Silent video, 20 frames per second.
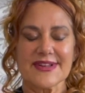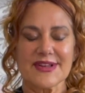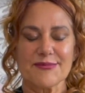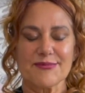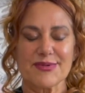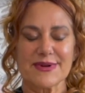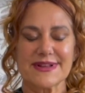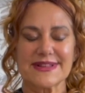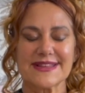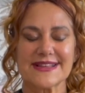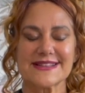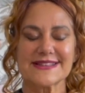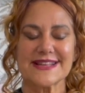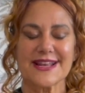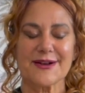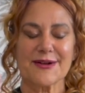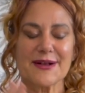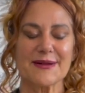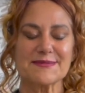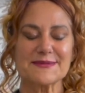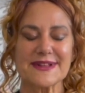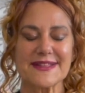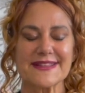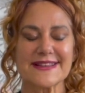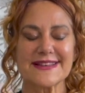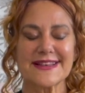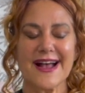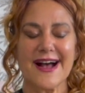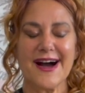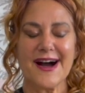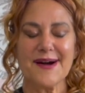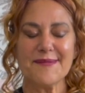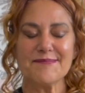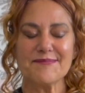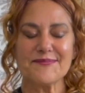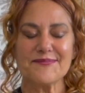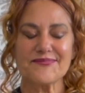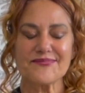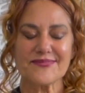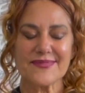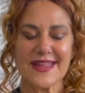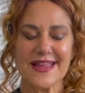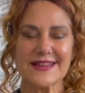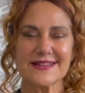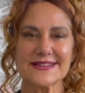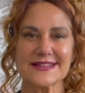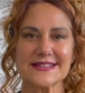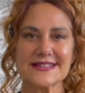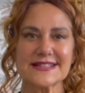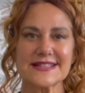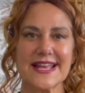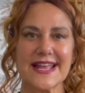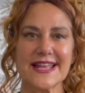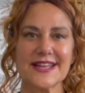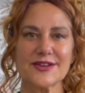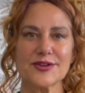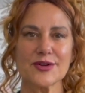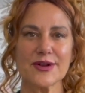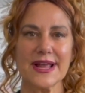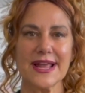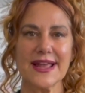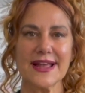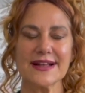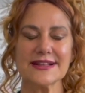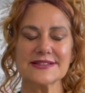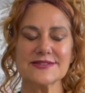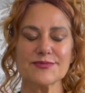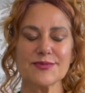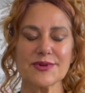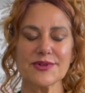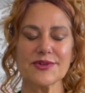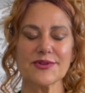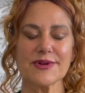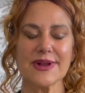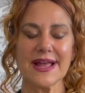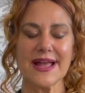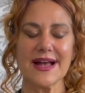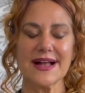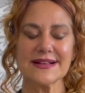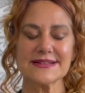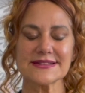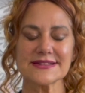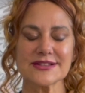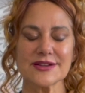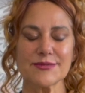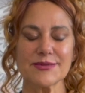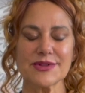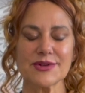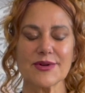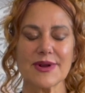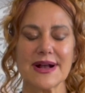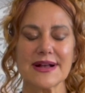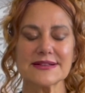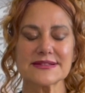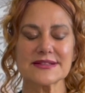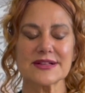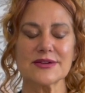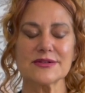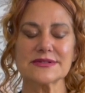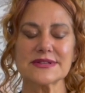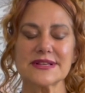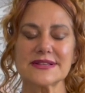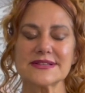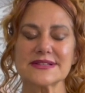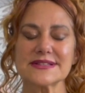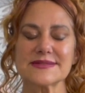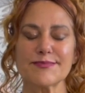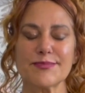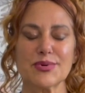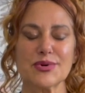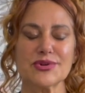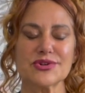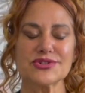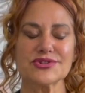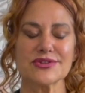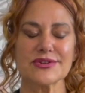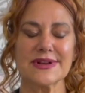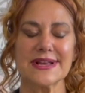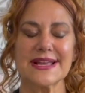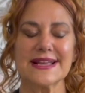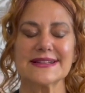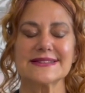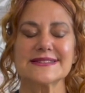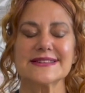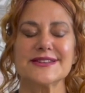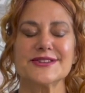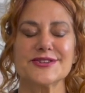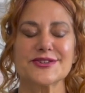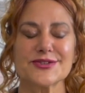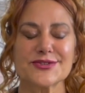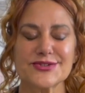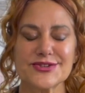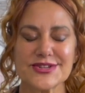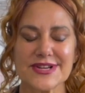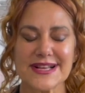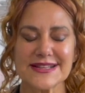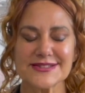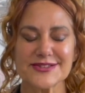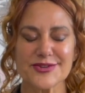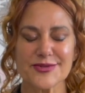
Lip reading: Bring this air up to the top and just take your hands where they're at, still with your eyes closed, and just push your hands into your chest.